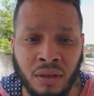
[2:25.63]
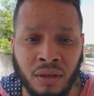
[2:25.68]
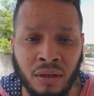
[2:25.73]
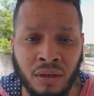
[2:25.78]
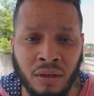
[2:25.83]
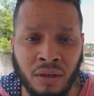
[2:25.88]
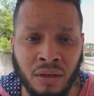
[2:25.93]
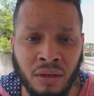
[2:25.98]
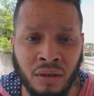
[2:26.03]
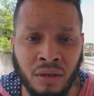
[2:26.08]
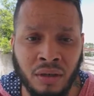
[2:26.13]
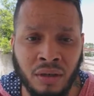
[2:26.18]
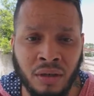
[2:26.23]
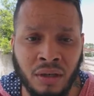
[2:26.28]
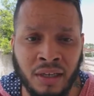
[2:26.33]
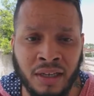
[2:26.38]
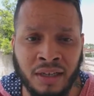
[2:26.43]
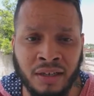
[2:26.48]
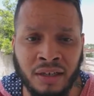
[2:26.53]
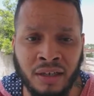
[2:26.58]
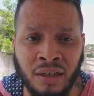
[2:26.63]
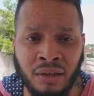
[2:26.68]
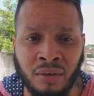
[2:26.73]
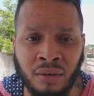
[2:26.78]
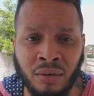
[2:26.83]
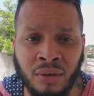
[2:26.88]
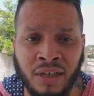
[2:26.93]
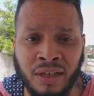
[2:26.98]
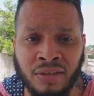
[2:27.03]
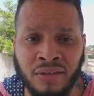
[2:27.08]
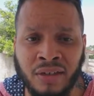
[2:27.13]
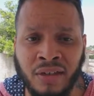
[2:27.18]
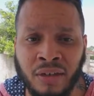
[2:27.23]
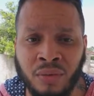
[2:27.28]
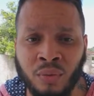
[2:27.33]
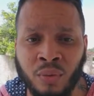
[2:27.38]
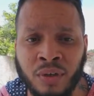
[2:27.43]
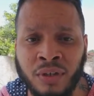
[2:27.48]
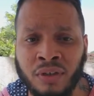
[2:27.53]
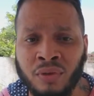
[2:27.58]
Uh, Landero has
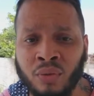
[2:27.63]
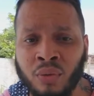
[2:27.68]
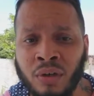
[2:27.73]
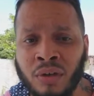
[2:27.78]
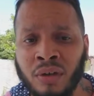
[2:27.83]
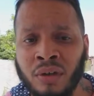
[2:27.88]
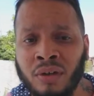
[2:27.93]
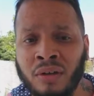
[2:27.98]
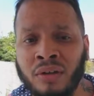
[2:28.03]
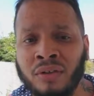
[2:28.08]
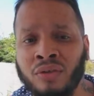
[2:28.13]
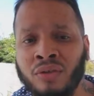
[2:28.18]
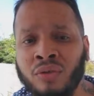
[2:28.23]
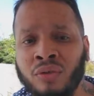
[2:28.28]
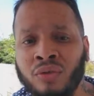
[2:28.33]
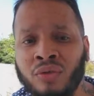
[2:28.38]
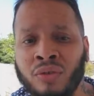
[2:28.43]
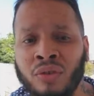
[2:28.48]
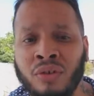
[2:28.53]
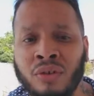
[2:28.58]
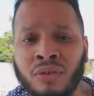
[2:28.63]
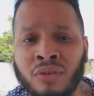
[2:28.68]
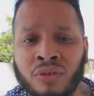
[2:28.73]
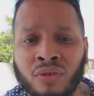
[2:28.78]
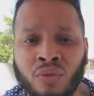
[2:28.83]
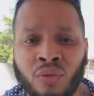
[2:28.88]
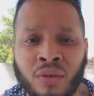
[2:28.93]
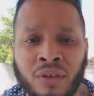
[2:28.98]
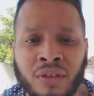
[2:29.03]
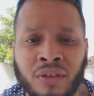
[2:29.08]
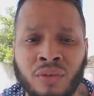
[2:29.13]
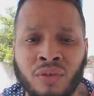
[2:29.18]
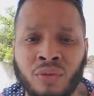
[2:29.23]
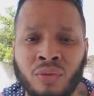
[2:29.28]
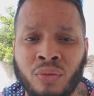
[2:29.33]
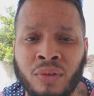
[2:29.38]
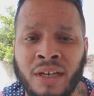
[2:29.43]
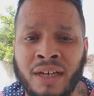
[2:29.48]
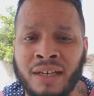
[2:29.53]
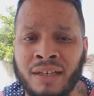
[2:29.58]
10 wins, one loss, two draws,
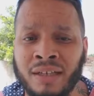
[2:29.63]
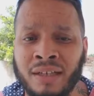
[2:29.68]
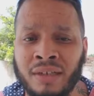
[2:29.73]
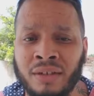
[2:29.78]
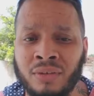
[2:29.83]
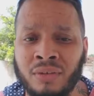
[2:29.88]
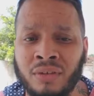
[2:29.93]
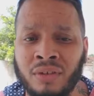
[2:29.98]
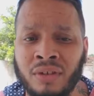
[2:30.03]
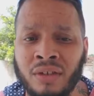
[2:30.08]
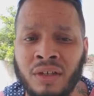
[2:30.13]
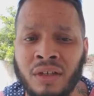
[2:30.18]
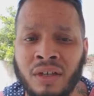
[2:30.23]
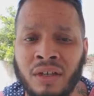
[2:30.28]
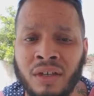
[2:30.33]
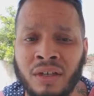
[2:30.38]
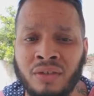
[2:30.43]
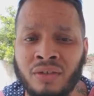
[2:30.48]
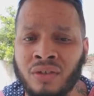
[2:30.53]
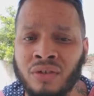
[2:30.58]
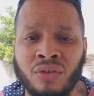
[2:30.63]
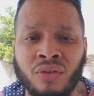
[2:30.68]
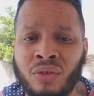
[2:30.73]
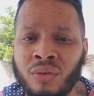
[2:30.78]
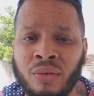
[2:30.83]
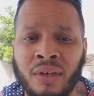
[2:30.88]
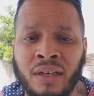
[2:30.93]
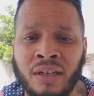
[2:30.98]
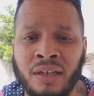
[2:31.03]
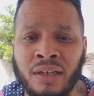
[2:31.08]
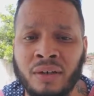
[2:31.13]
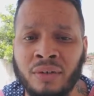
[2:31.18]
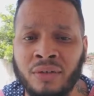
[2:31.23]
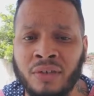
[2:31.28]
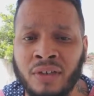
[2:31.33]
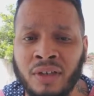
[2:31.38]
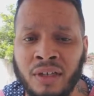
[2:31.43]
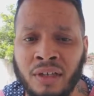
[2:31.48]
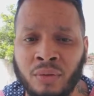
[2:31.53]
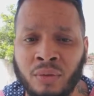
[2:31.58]
22 knockouts, just two
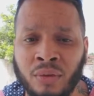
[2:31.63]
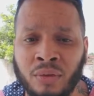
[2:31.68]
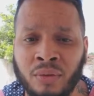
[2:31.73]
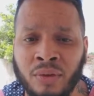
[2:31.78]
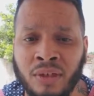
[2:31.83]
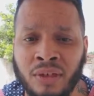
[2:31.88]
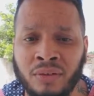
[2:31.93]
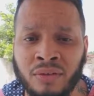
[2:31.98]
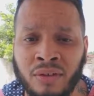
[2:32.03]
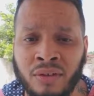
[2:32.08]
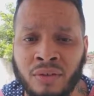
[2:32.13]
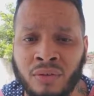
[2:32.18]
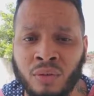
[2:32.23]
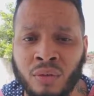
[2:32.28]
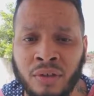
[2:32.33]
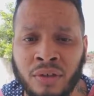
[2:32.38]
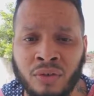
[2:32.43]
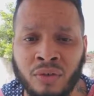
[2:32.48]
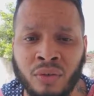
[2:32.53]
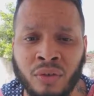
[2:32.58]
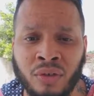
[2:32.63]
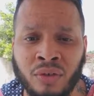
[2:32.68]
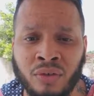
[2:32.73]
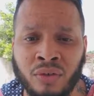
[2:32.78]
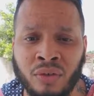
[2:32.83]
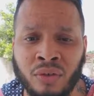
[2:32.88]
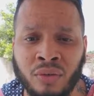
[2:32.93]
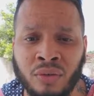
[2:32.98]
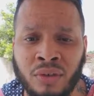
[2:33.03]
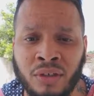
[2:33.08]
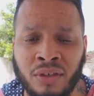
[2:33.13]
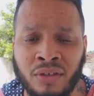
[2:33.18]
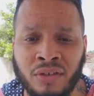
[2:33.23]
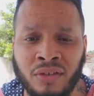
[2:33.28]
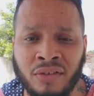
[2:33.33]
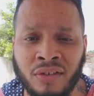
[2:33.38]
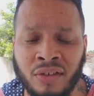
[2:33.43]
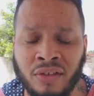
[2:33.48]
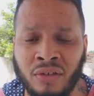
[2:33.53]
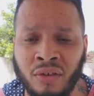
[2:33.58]
knockouts in 81 rounds. He's 22 years old. He's a
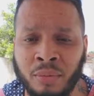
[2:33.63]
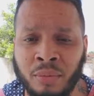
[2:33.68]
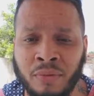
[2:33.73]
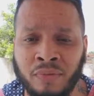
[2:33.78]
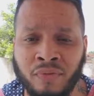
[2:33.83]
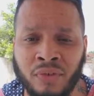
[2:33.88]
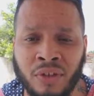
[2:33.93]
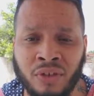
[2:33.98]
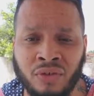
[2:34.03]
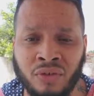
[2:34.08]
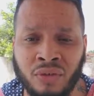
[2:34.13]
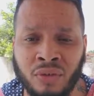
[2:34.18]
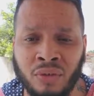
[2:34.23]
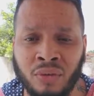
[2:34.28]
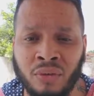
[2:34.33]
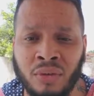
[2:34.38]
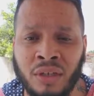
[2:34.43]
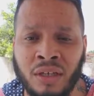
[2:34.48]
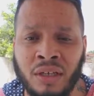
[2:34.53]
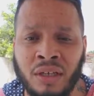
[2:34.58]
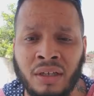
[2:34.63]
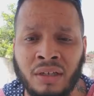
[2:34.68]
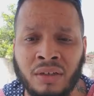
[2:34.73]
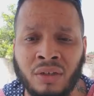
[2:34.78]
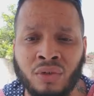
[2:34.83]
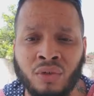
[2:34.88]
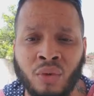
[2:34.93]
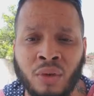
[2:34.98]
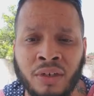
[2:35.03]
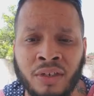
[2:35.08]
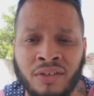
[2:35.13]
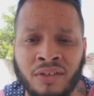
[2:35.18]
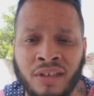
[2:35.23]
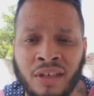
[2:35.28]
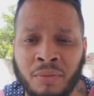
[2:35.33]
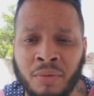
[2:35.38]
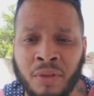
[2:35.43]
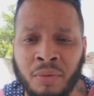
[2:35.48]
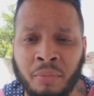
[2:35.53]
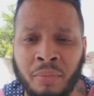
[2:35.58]
six-year professional, the
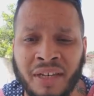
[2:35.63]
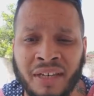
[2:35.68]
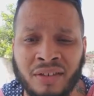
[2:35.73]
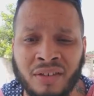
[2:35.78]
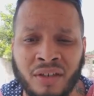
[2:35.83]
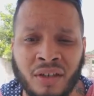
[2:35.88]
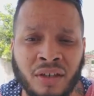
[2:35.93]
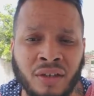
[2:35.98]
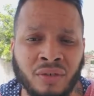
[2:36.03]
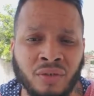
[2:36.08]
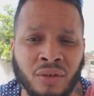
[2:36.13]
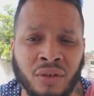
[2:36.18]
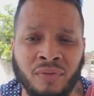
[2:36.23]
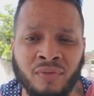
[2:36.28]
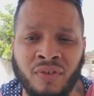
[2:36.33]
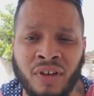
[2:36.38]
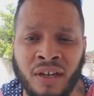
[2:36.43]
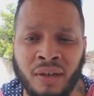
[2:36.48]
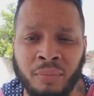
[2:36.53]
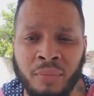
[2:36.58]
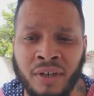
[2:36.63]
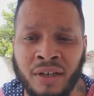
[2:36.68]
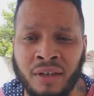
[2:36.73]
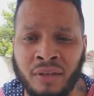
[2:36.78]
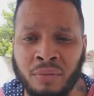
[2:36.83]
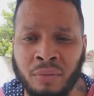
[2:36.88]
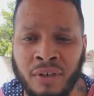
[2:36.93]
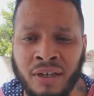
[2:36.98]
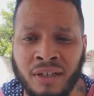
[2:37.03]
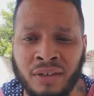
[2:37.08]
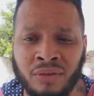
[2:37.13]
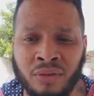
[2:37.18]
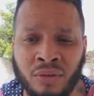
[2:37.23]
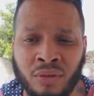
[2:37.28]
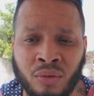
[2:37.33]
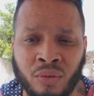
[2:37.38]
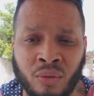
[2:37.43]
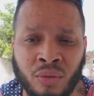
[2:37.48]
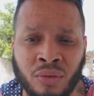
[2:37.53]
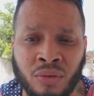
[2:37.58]
27th best 105-pound boxer
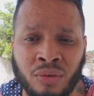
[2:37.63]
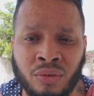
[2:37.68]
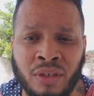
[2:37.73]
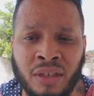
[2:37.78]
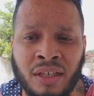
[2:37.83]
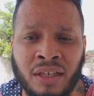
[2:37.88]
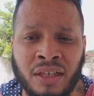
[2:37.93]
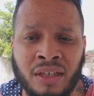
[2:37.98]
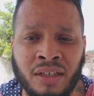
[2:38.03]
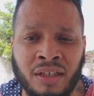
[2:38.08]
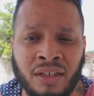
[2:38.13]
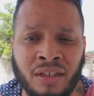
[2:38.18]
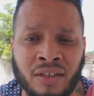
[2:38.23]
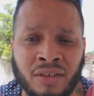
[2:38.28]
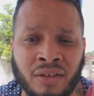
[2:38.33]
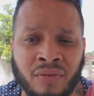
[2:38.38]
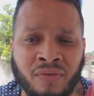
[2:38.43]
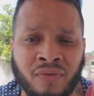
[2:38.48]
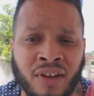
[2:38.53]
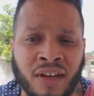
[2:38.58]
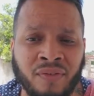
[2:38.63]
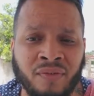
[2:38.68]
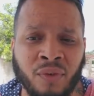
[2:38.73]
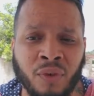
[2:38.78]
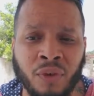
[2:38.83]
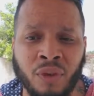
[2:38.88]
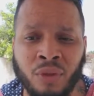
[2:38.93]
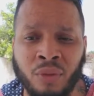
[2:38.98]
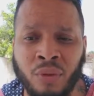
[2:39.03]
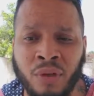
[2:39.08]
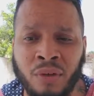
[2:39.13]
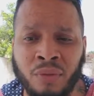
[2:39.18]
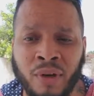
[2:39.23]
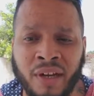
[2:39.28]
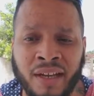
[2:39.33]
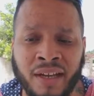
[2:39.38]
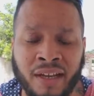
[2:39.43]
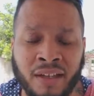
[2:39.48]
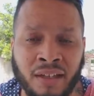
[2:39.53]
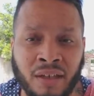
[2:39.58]
in the world. He is a five-foot-three
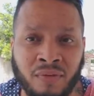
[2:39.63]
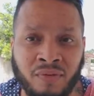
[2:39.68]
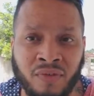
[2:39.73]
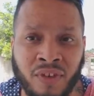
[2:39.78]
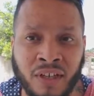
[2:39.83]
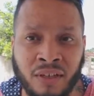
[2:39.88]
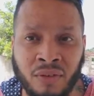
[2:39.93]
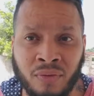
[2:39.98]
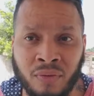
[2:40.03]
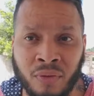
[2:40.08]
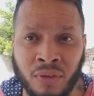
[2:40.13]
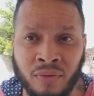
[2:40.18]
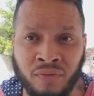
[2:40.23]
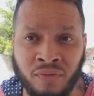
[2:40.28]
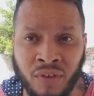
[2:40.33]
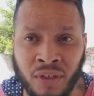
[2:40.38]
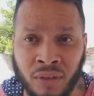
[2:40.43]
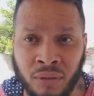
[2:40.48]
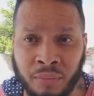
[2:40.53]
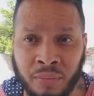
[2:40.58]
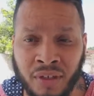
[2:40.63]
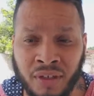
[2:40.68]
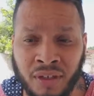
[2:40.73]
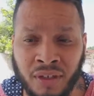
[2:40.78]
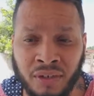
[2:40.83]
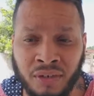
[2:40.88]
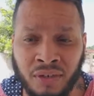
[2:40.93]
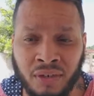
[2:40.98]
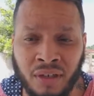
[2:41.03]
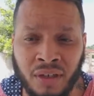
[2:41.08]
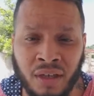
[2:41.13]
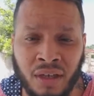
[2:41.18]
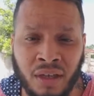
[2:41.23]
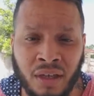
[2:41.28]
right-handed fighter from the Philippines.